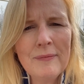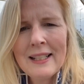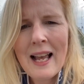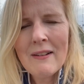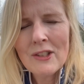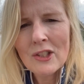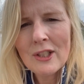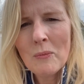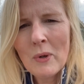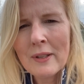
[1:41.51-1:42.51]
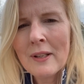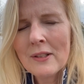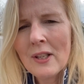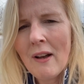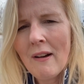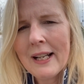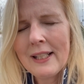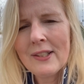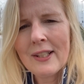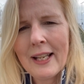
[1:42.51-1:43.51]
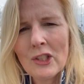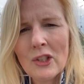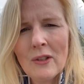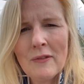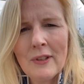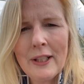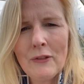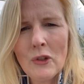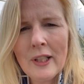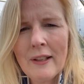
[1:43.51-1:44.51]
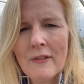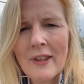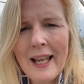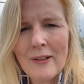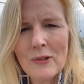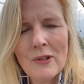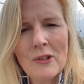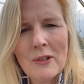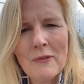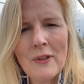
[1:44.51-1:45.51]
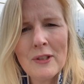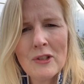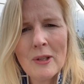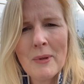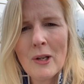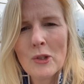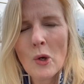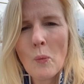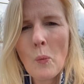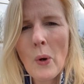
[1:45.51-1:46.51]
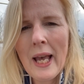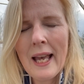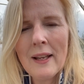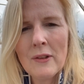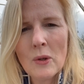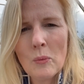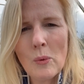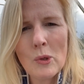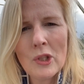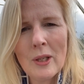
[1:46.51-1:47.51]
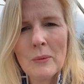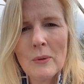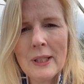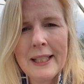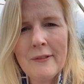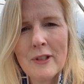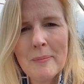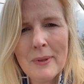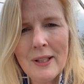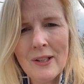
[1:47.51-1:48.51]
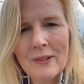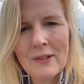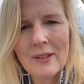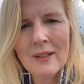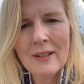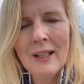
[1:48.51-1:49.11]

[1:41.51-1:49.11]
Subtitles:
Now, just in one tiny section of leaf, you can have thousands of stomata where the water will leave the plant.